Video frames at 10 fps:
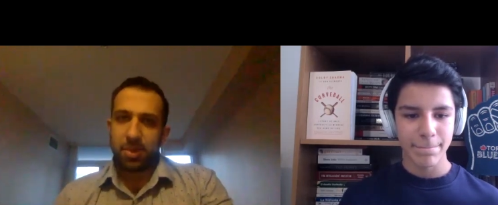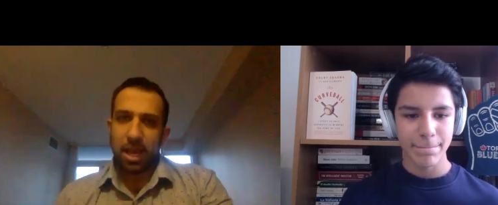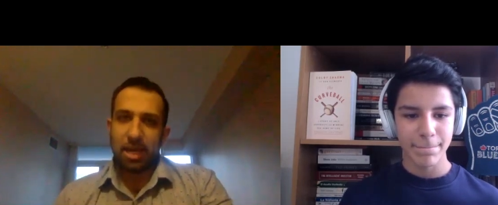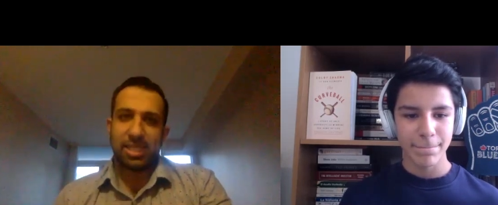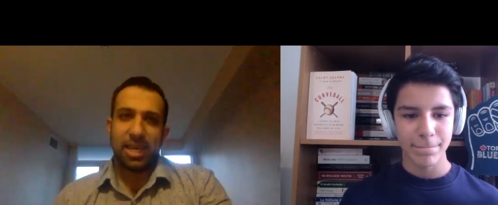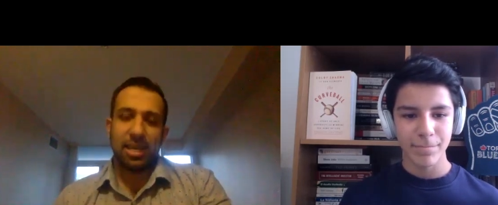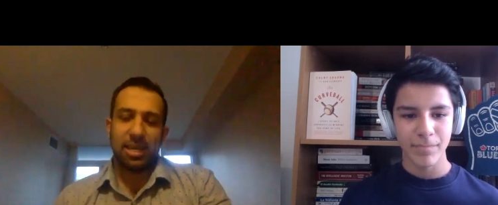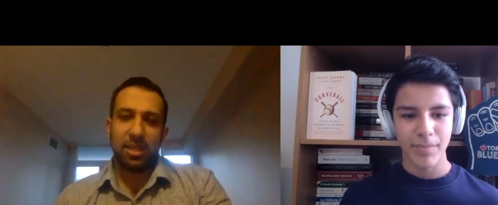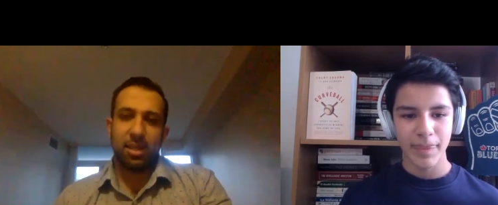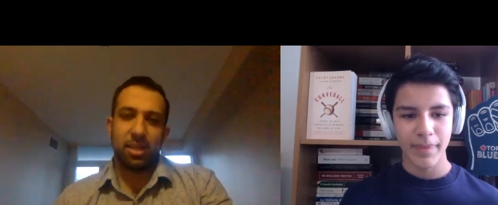Speaker 1: I'd
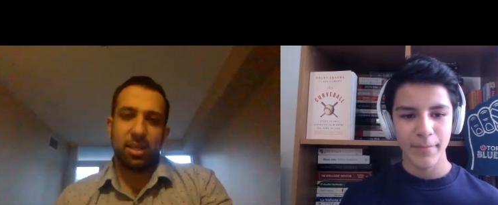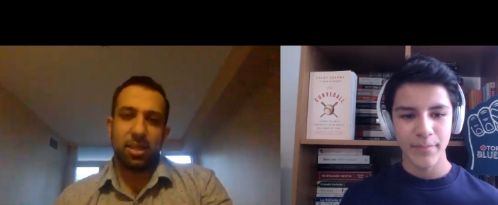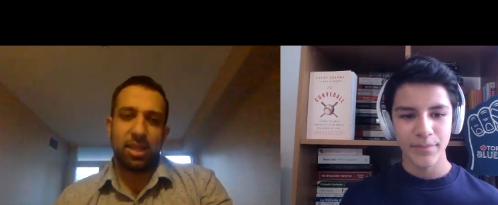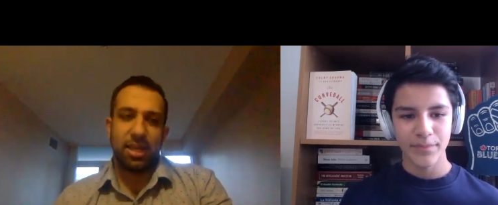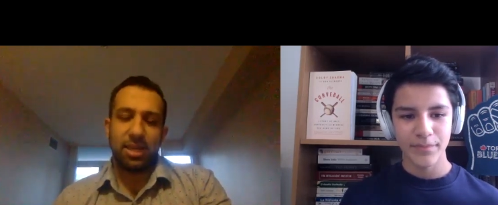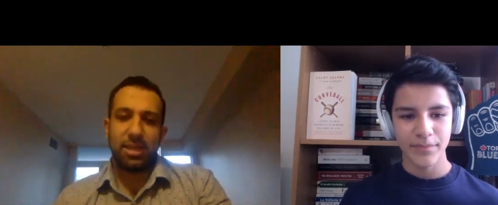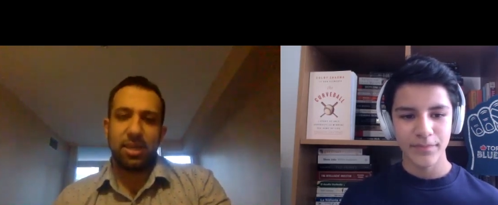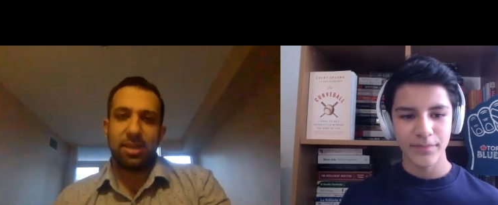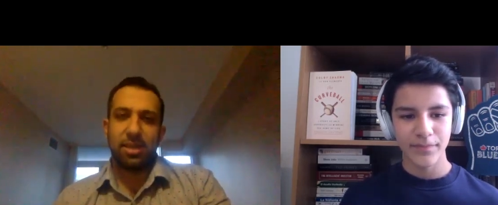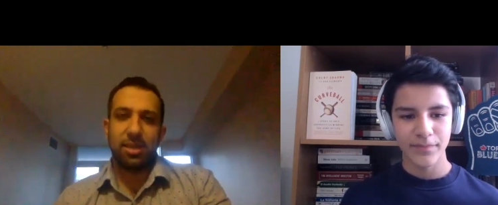say
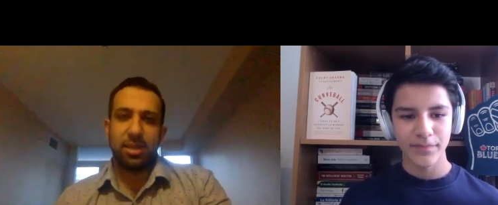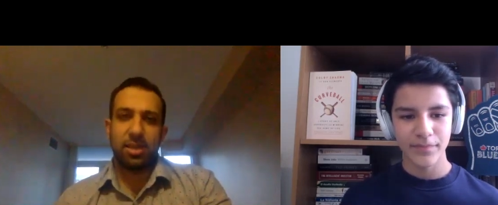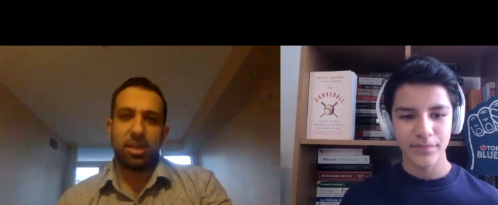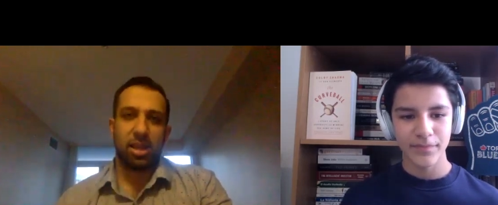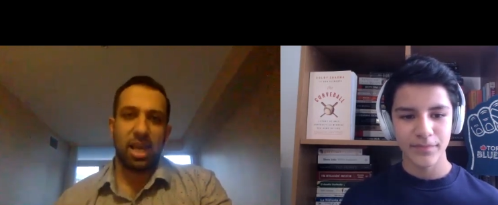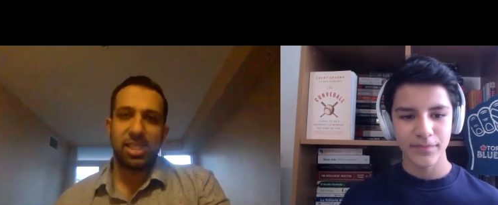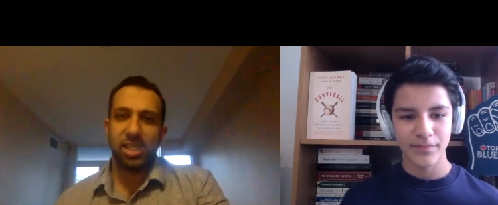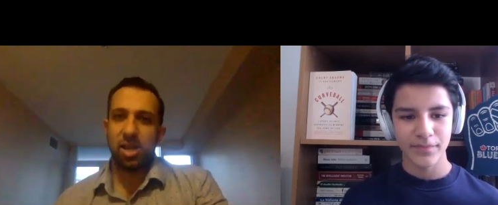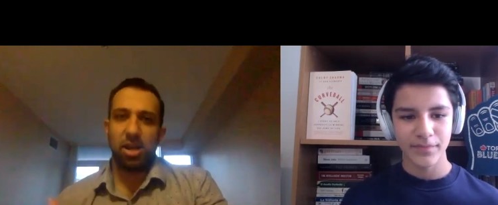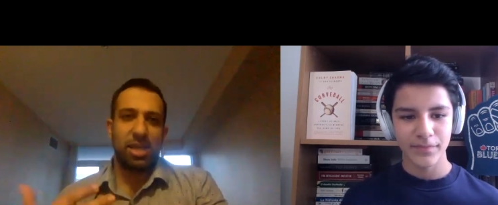the the
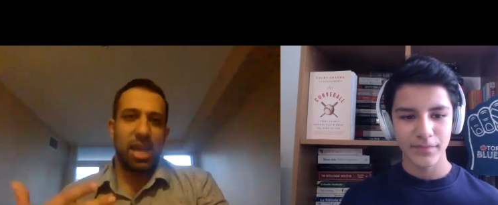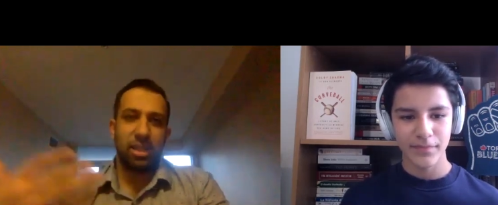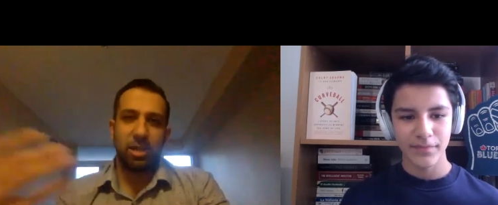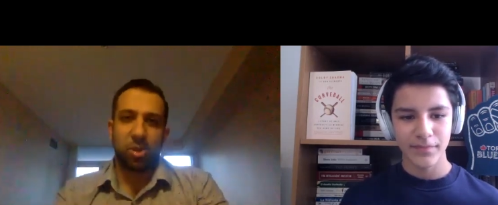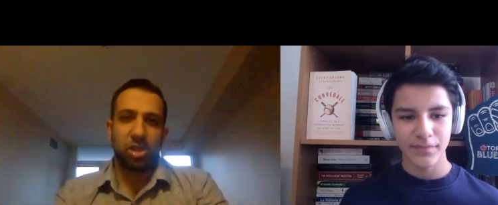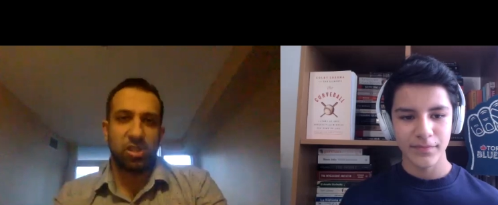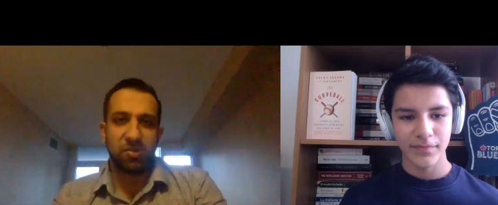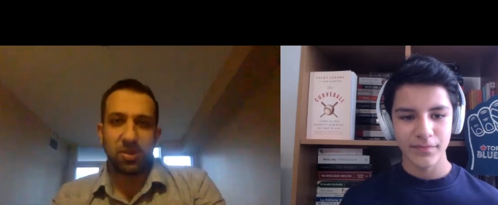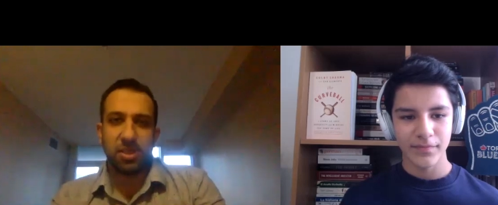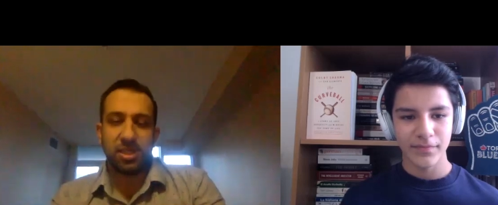lesson on daily
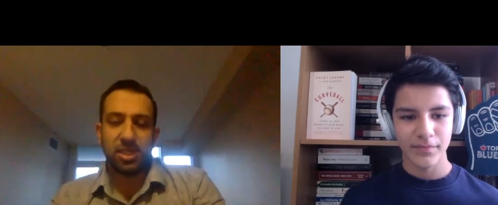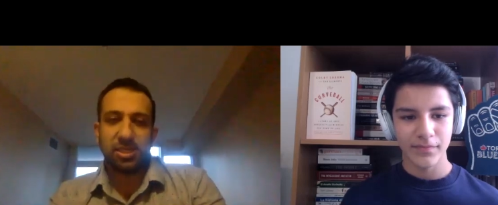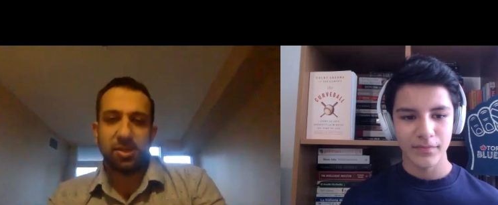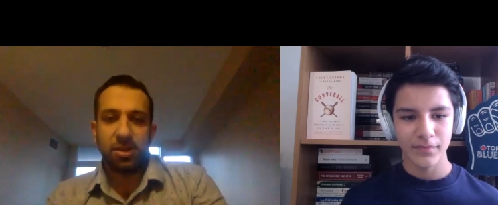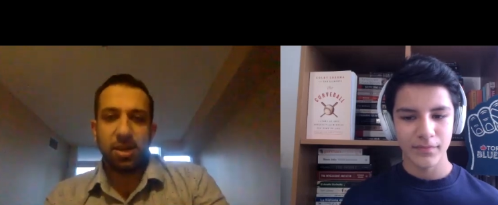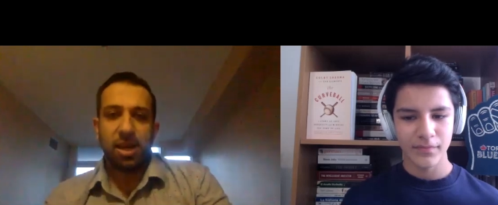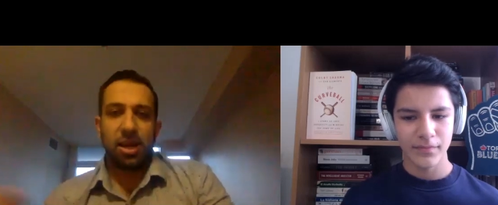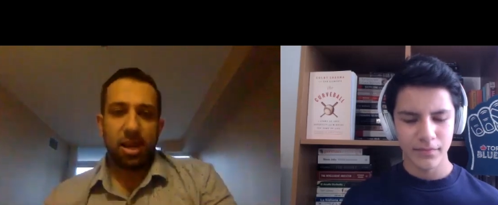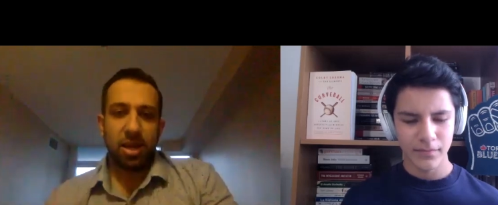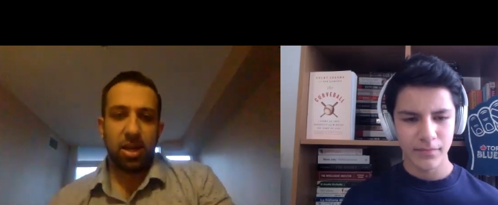perseverance
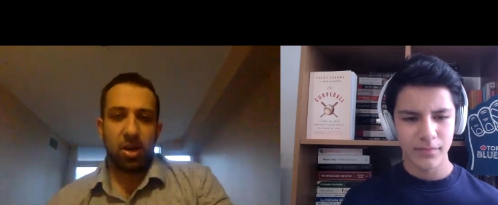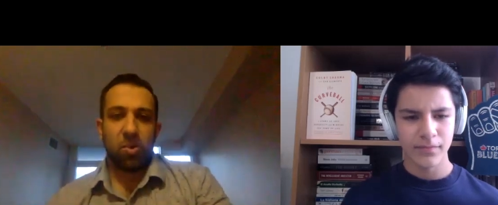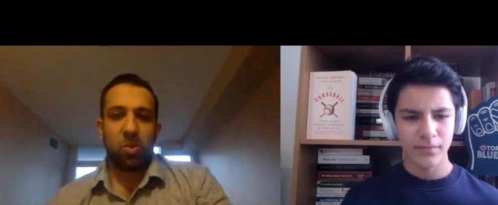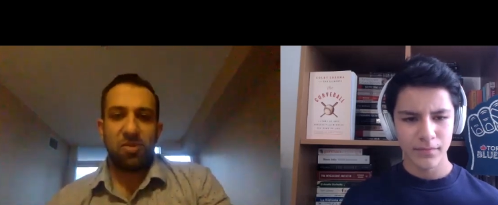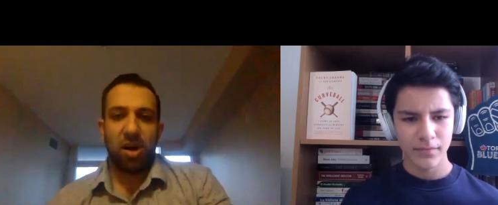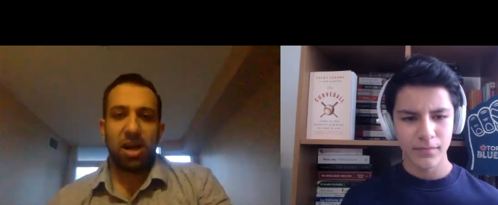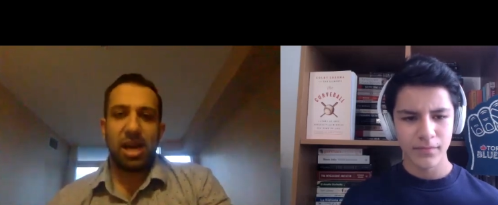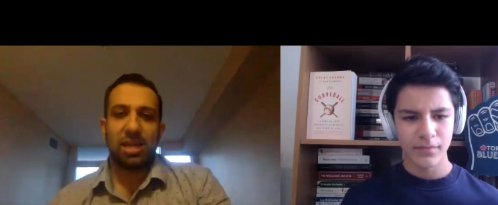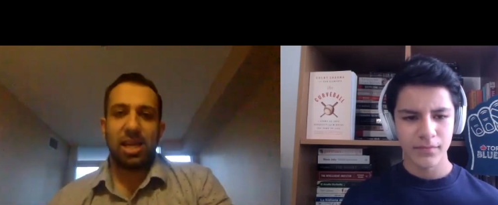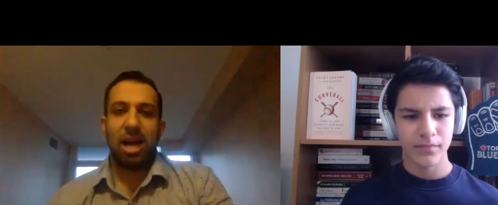you know, we've all
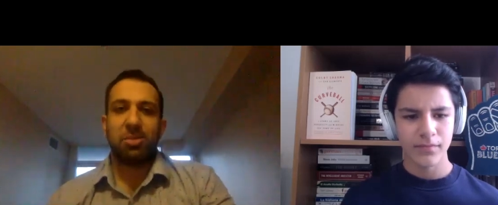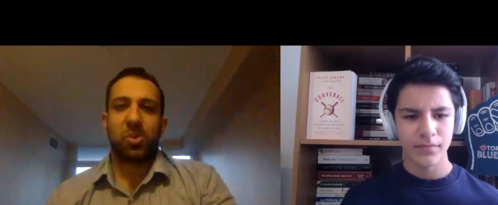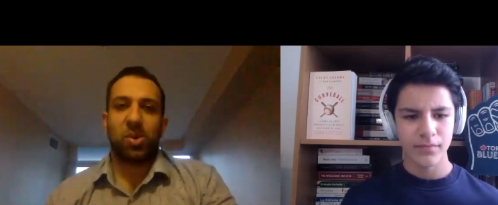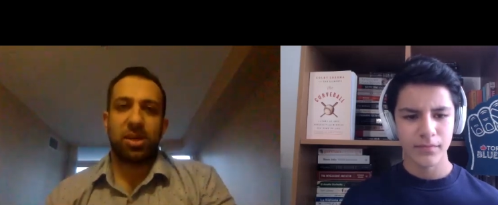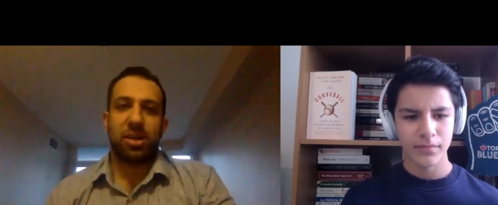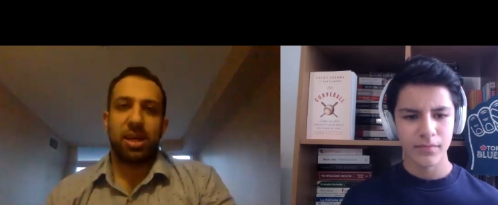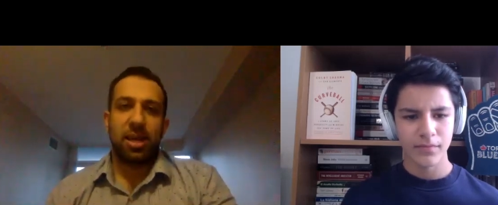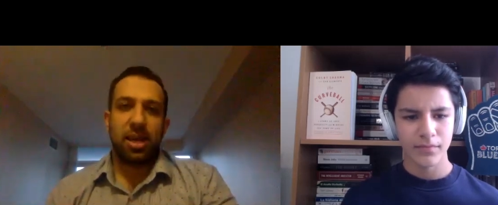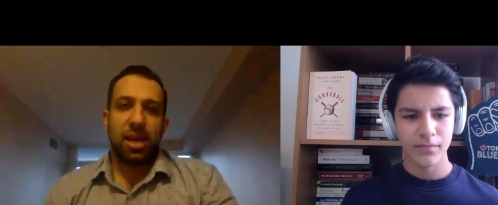had times where,